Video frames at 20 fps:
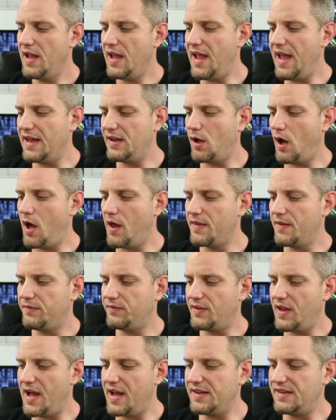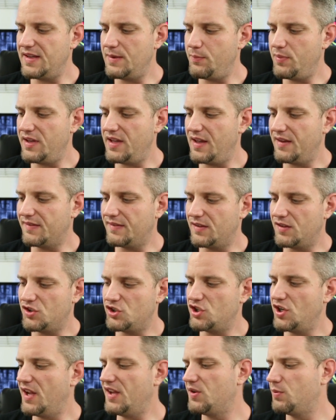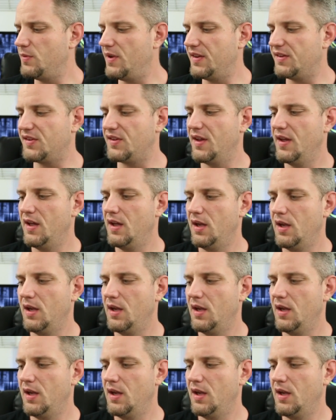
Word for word: and on-the-fly D P S adjustments.